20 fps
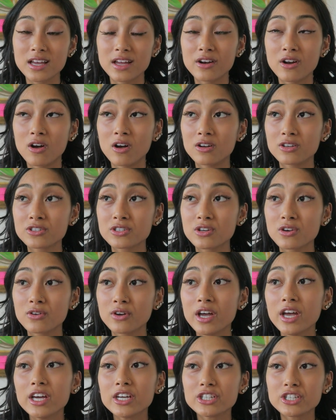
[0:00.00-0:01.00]
And
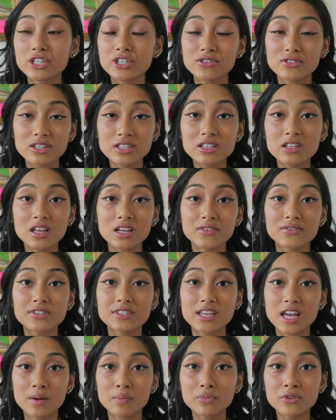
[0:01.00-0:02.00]
also she uses a lot of
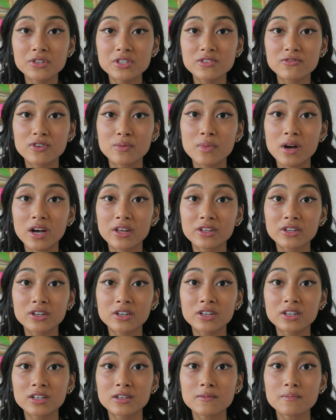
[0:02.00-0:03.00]
samples from
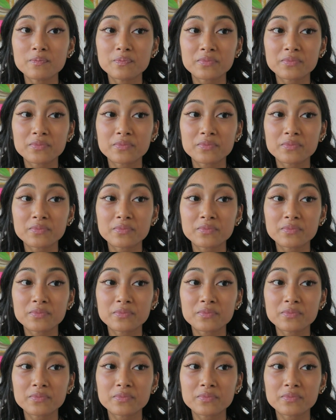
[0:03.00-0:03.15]
other